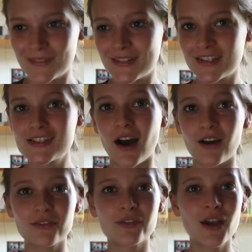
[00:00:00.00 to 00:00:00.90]

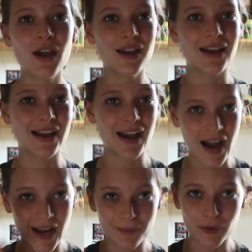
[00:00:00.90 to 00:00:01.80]
stuff, like
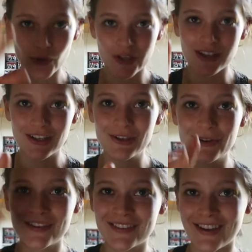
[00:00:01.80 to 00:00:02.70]
I am talking to you
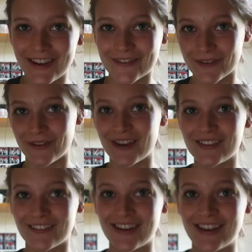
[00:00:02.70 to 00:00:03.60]
instead of
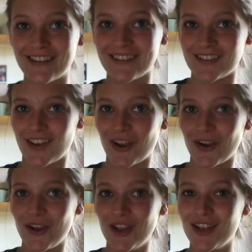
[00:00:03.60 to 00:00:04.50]
revising right now,
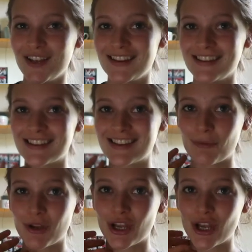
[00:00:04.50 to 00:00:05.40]
so this is
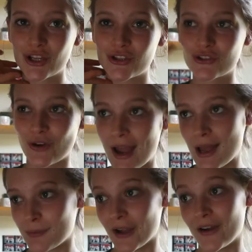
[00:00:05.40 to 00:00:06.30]
coming straight
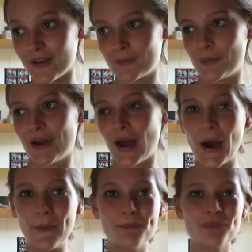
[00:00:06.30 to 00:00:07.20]
out of my ass. But